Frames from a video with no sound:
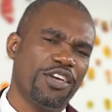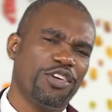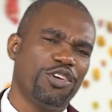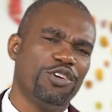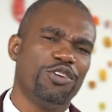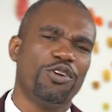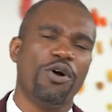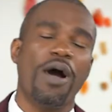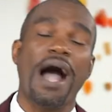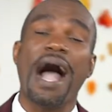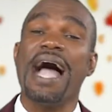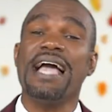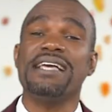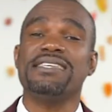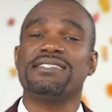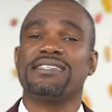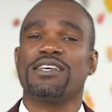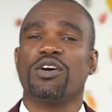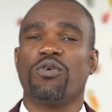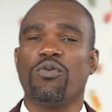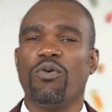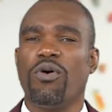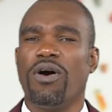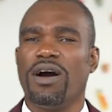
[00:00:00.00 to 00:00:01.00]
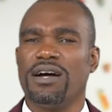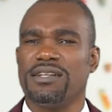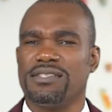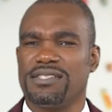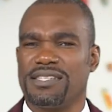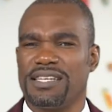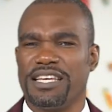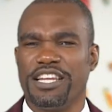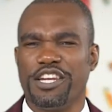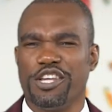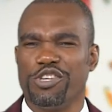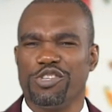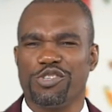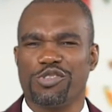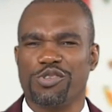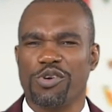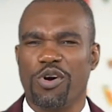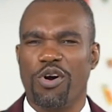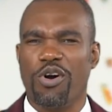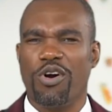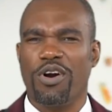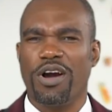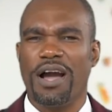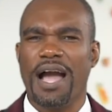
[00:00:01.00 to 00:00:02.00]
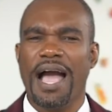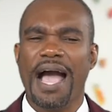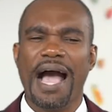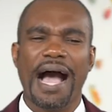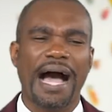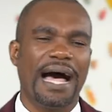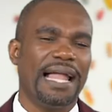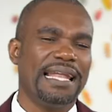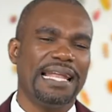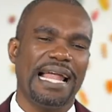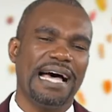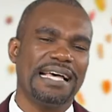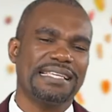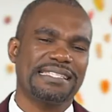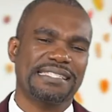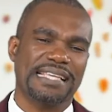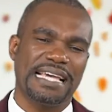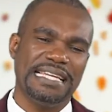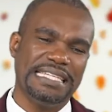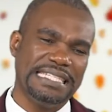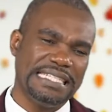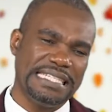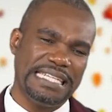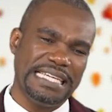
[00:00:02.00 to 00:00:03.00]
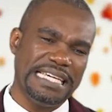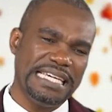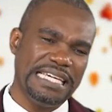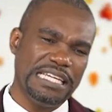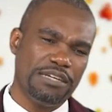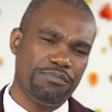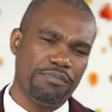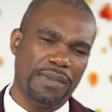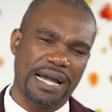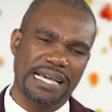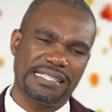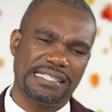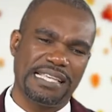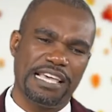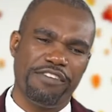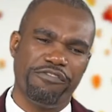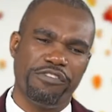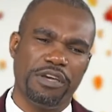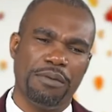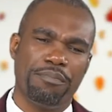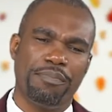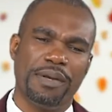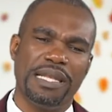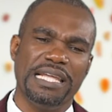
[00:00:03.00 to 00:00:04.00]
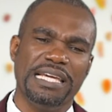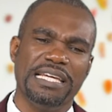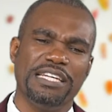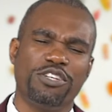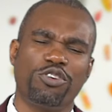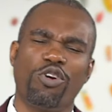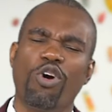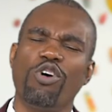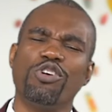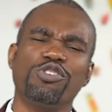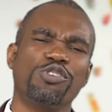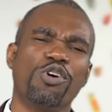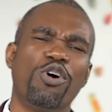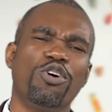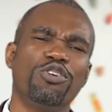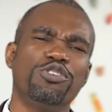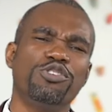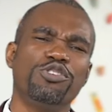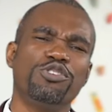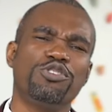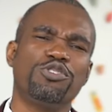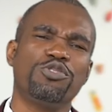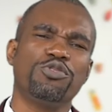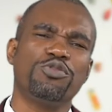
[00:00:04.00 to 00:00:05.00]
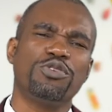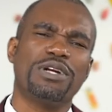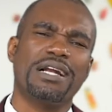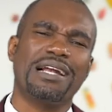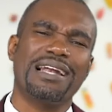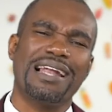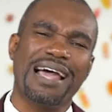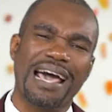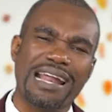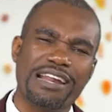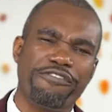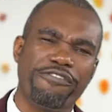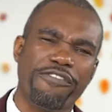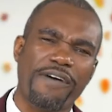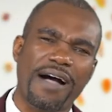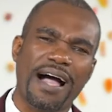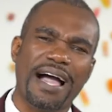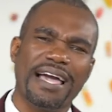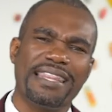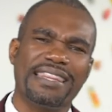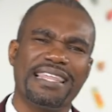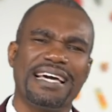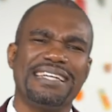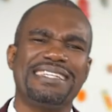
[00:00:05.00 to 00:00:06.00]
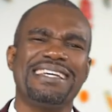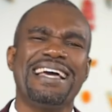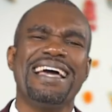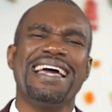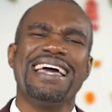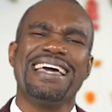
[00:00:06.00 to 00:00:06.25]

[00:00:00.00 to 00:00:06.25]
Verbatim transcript: You know, Isaac Watts, in his song, Alas, And Did My Savior Bleed, goes on to clarify that